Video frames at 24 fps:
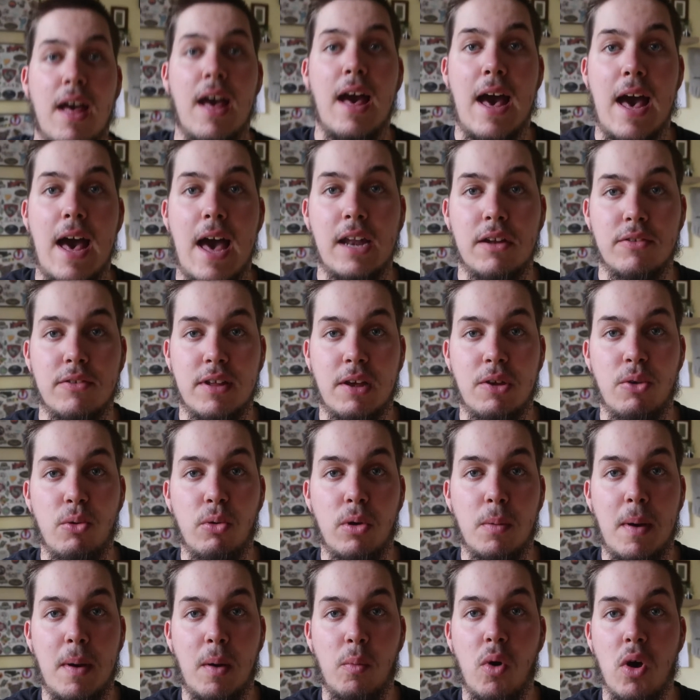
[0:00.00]
And I'll tell you all
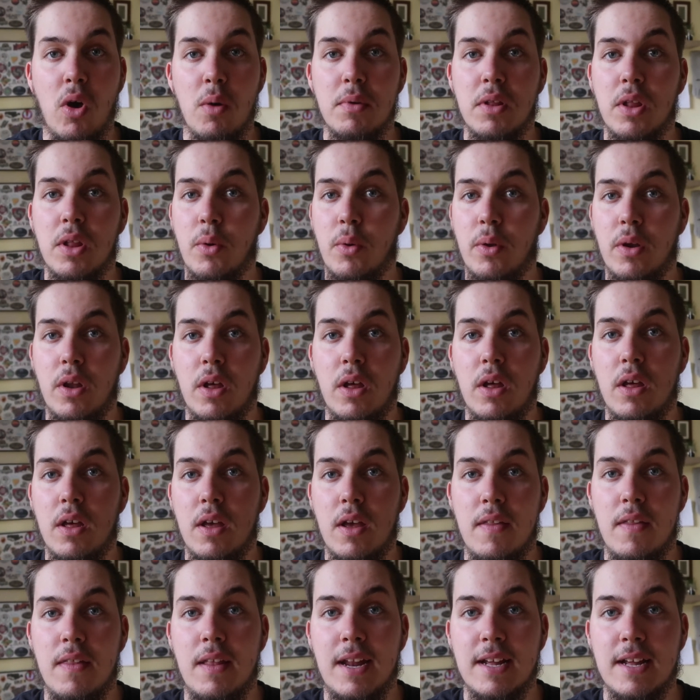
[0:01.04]
about why we're doing it
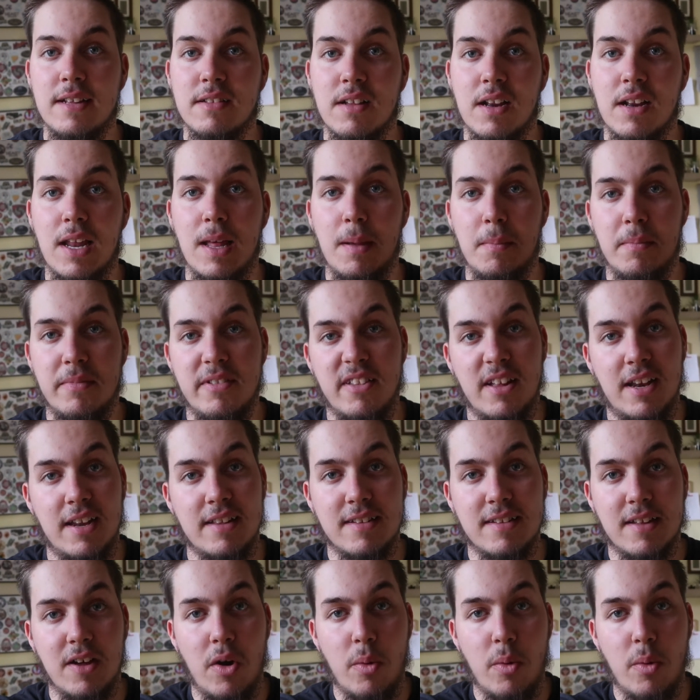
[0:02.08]
in the next clip, so let's get